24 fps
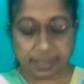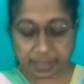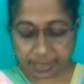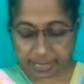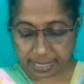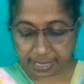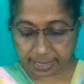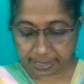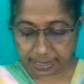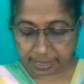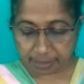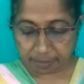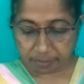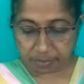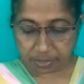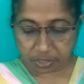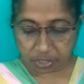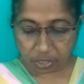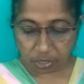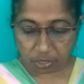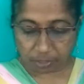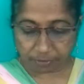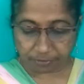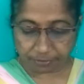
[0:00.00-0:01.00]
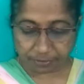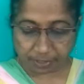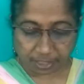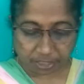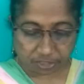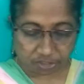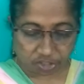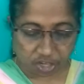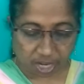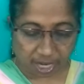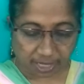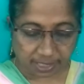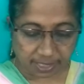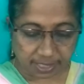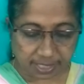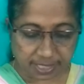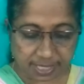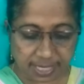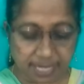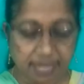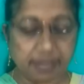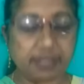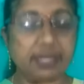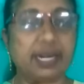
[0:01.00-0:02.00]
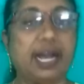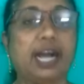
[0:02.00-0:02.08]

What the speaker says: the kingdoms of Jhansi,